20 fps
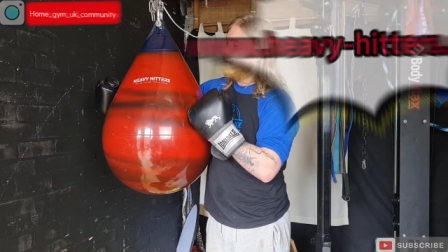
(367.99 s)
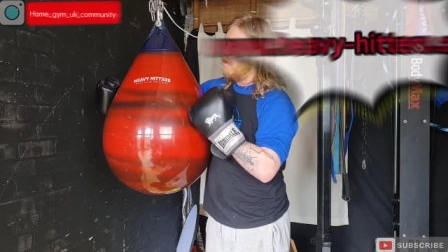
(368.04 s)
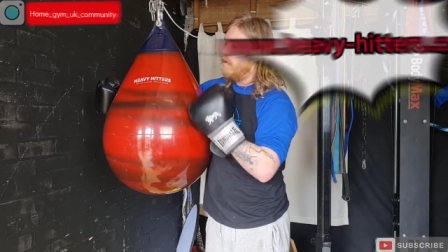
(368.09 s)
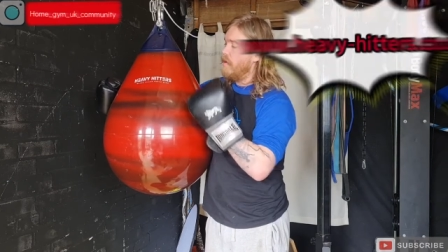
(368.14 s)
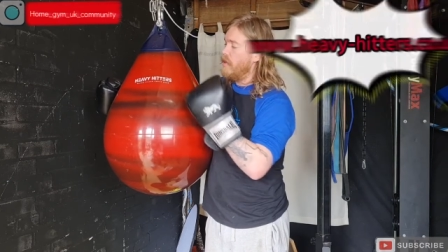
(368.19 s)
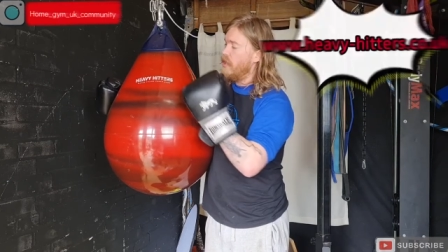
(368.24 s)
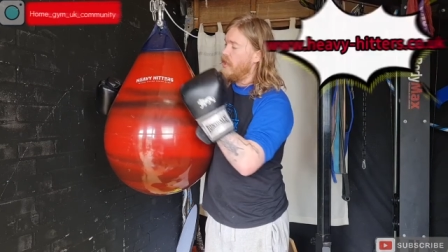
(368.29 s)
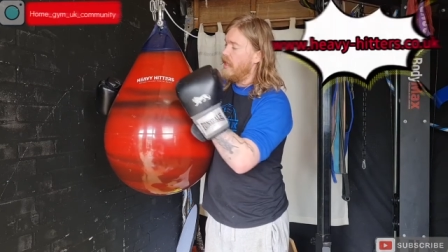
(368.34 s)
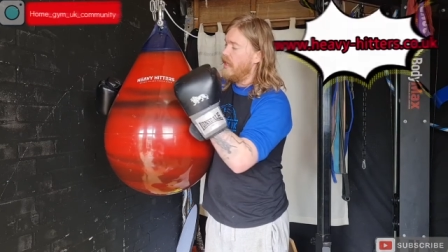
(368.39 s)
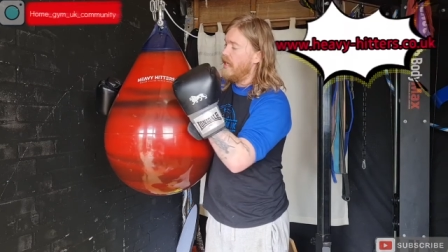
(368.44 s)

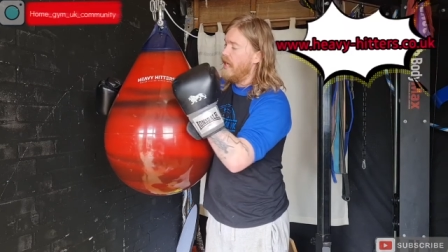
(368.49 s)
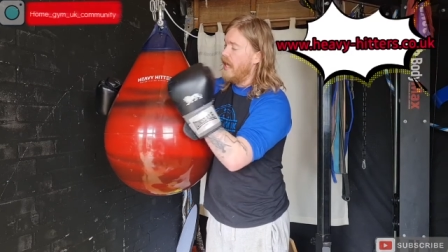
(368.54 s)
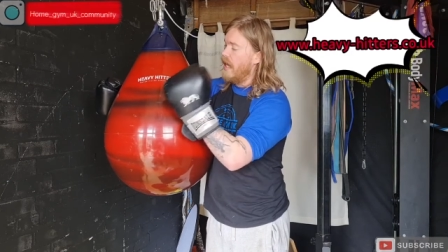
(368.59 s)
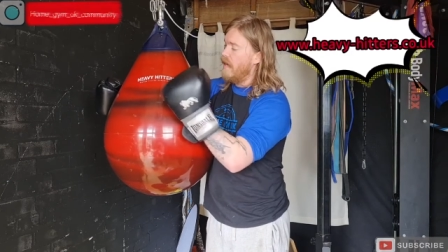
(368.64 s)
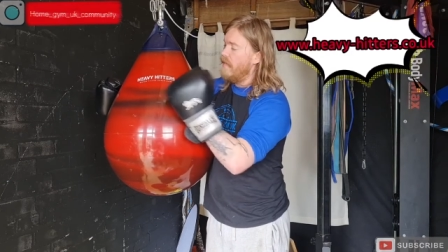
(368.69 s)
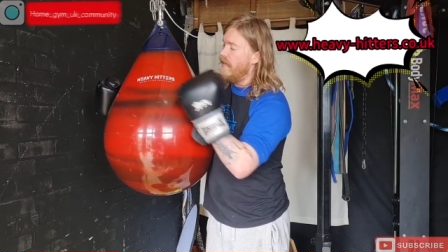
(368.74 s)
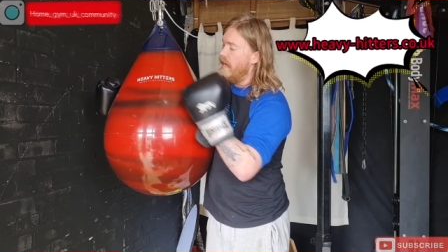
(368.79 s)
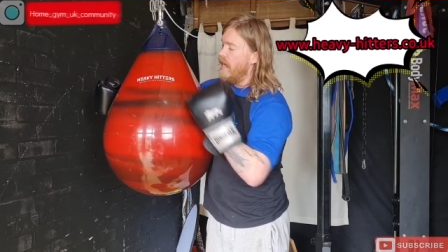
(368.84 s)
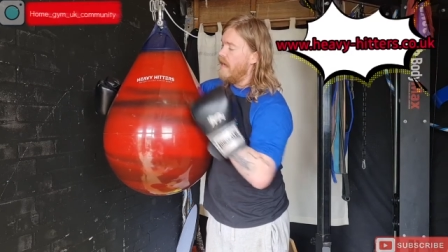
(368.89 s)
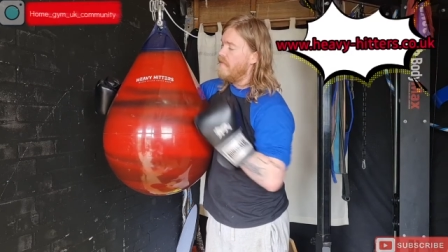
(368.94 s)
go and check
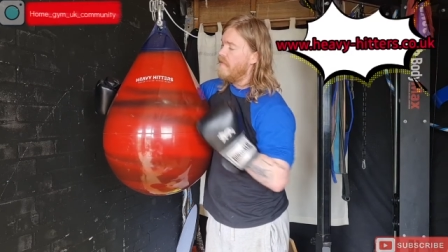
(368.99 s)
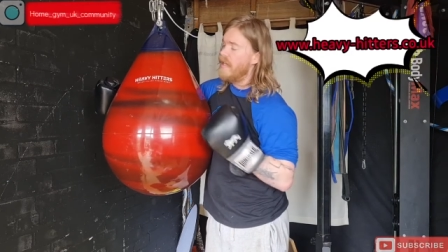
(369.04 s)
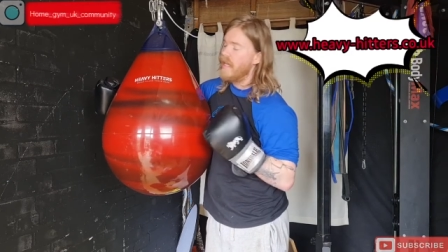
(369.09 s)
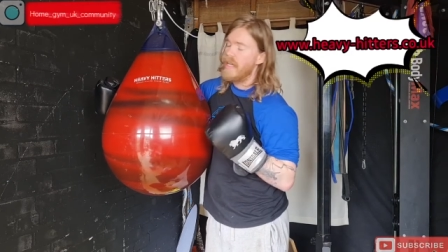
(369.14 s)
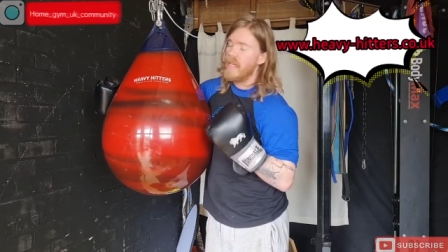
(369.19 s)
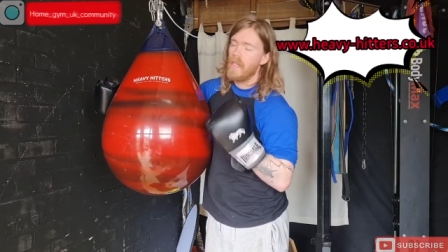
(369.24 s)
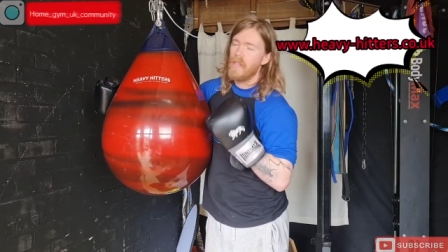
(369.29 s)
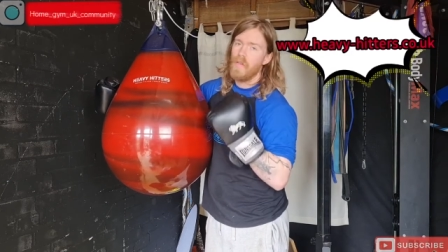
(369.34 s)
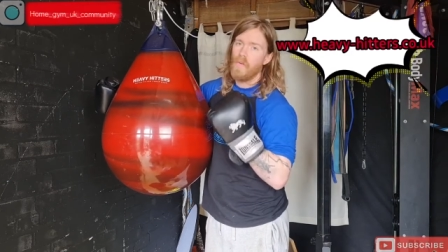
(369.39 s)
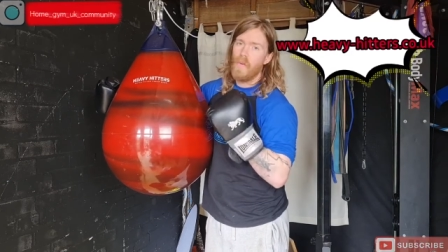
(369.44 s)
out the Heavy
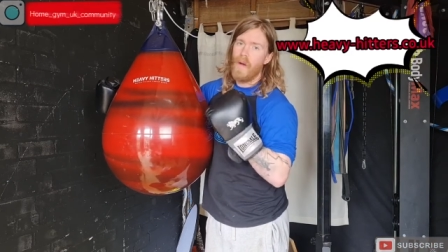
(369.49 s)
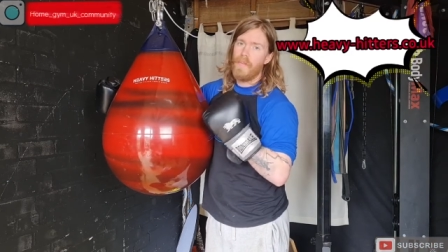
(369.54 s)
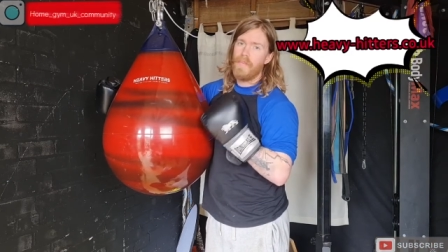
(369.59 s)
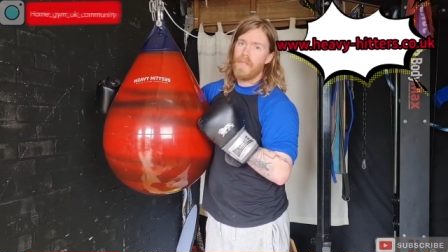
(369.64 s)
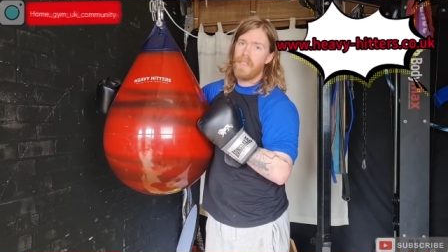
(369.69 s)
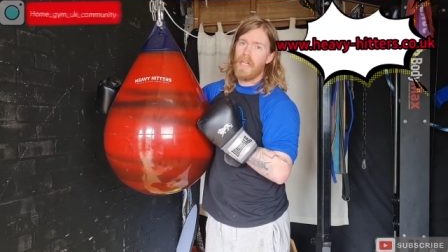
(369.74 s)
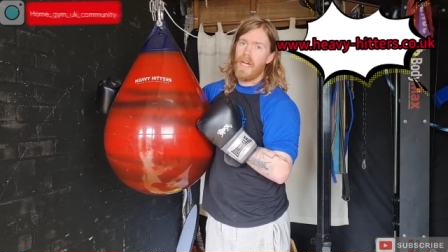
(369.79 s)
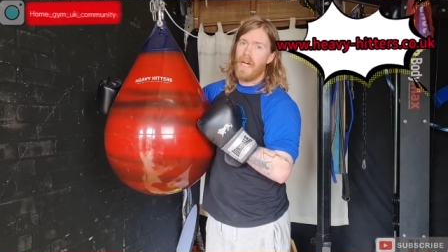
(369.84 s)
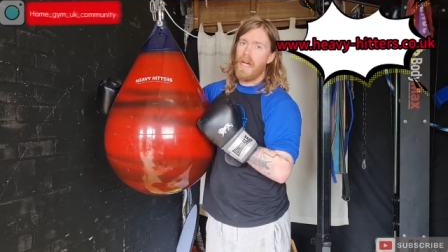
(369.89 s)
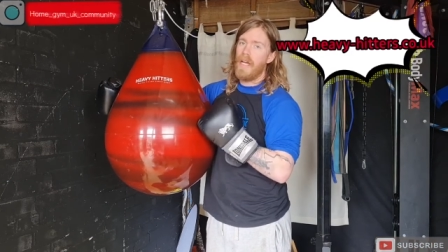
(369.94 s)
Hitters
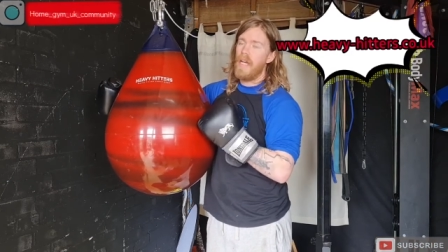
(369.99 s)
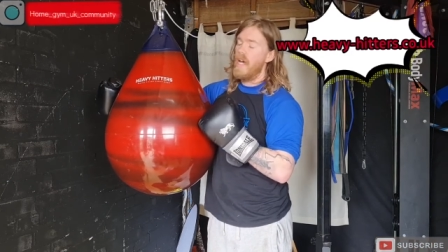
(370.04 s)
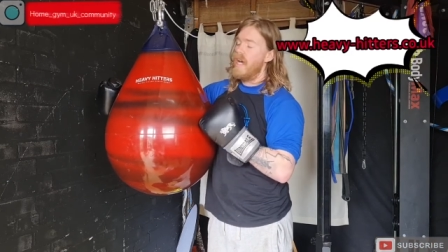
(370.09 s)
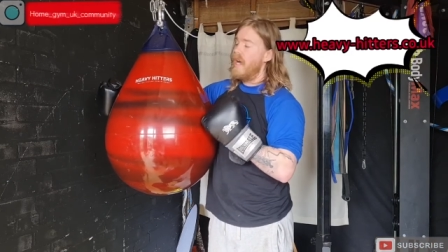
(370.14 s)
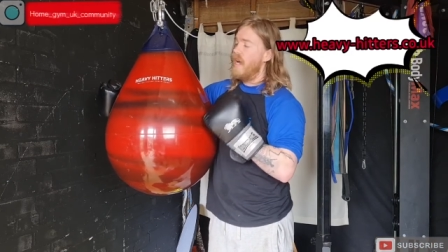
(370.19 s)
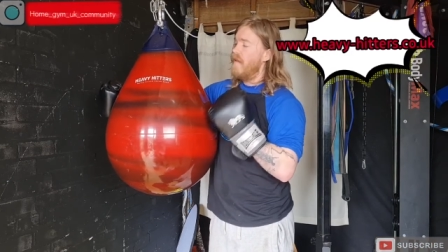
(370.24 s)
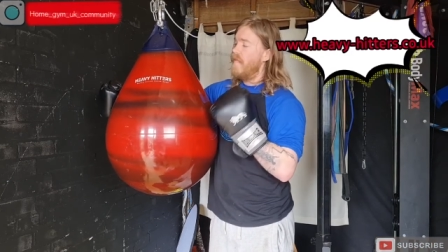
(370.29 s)
website.